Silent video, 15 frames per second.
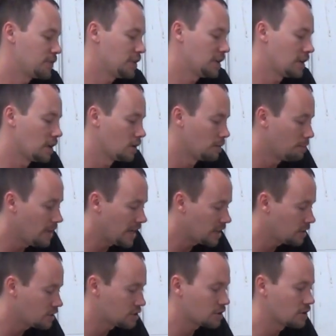You know,
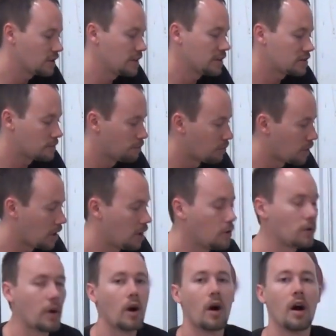making sure that it's
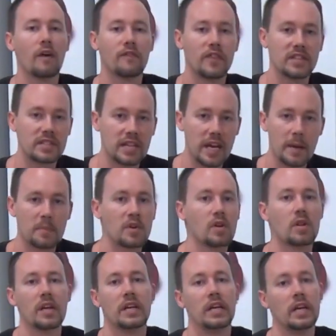blown off, it's kept
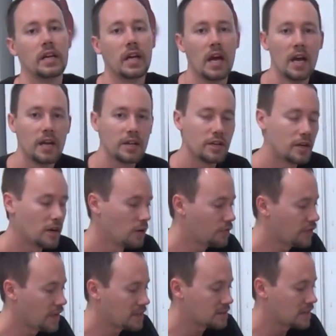clean, you know,
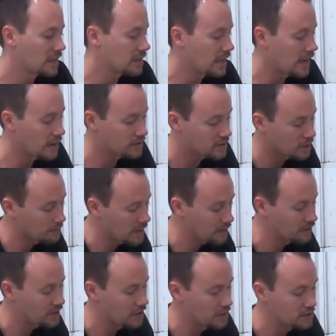things like that. If something
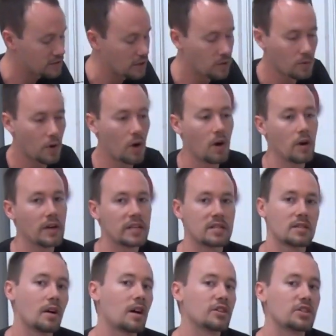ever does go wrong,
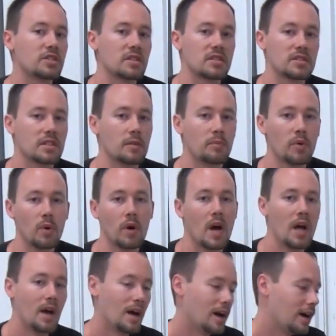it's not just a simple,
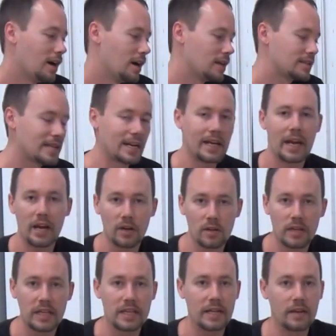it's got an
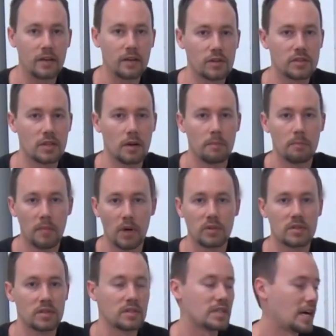air leak or something.
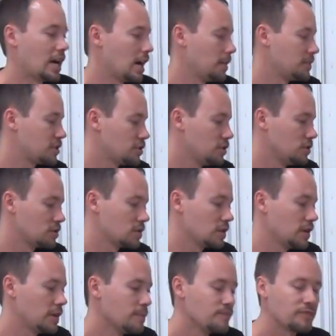Most of the time, it's
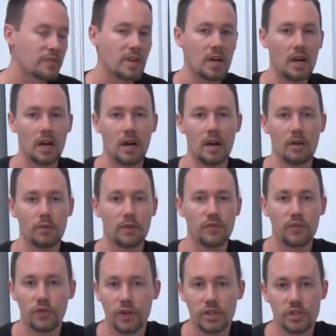usually
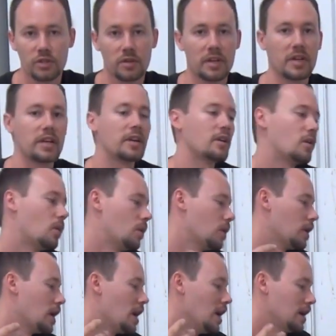refrigerant,
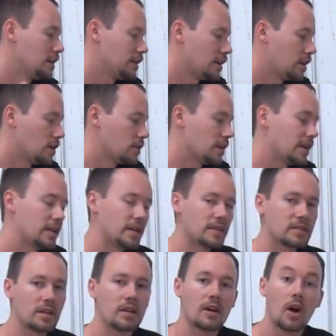or, you know,
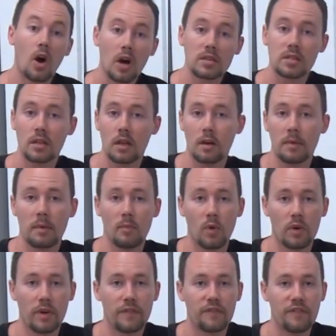it's going to cost a little bit
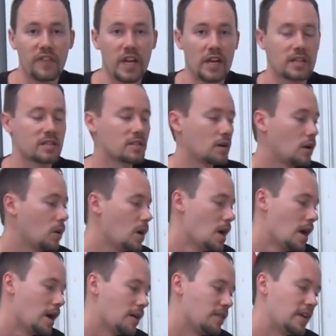more to fix. So
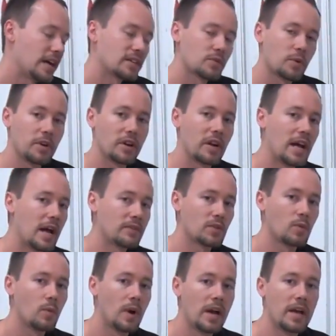that's where you're going to have
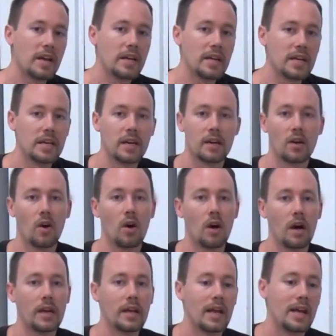to weigh in
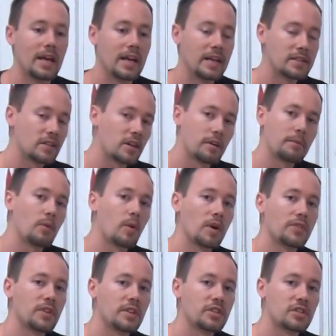on, is it going to be
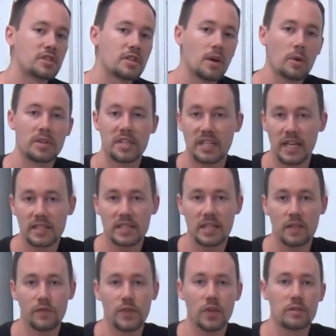worth it to just go with the
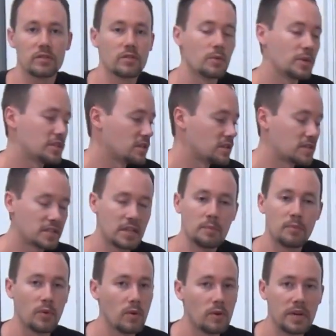desiccant filter, which is
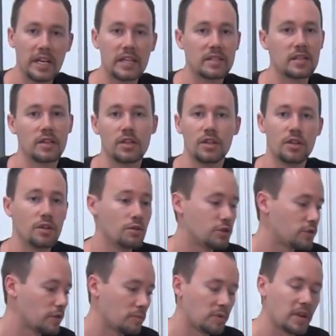simple, easy to
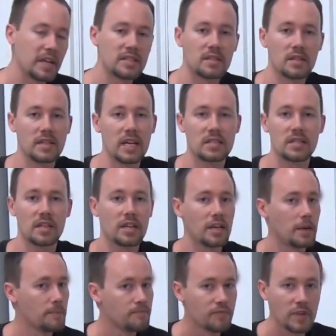use, to replace the
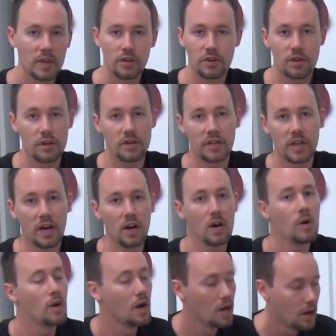desiccant, you're good to
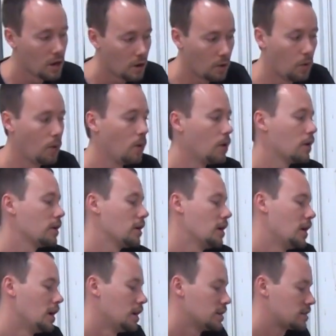go,
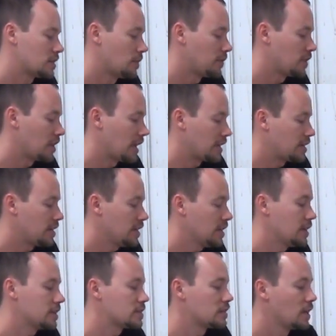or something like
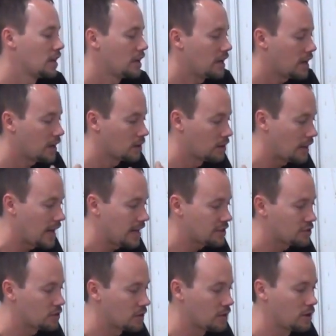this, it'll
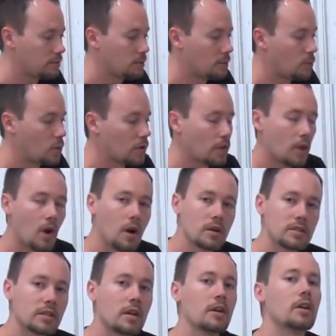last you a little bit more
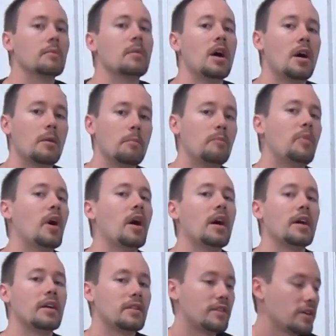long term,
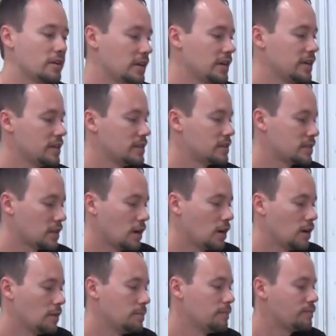but there is
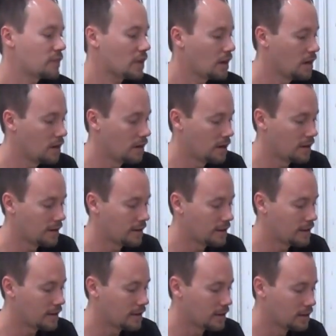some
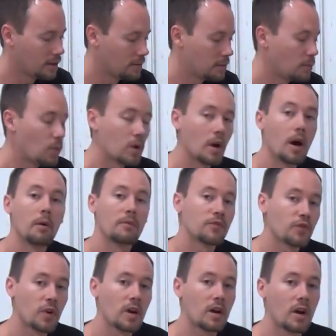a little bit more
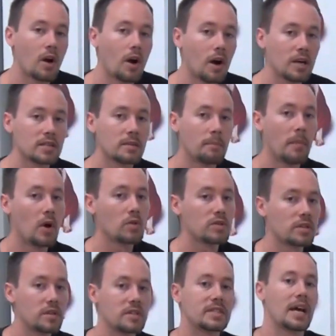upfront cost
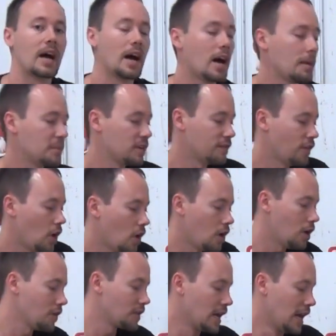most of the time
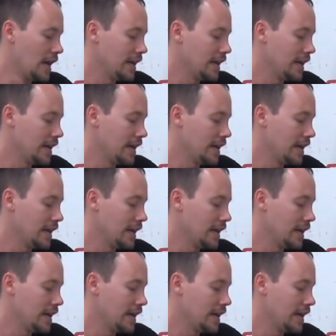involved